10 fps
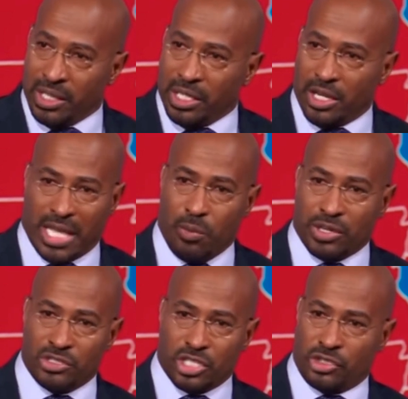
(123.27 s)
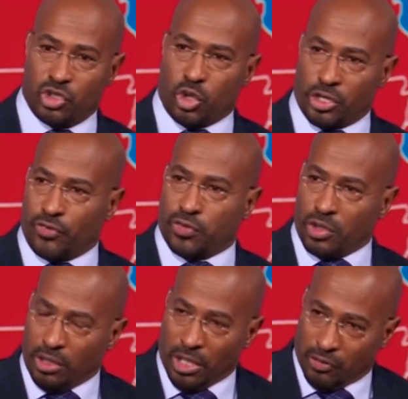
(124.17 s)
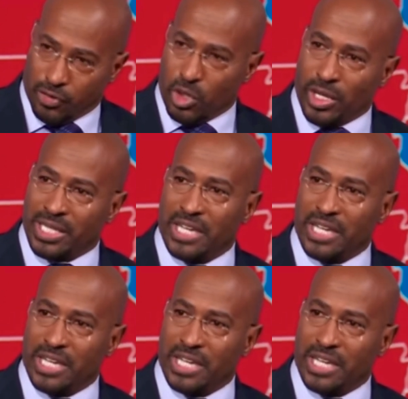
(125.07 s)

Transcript: You know, that wasn't just George Floyd.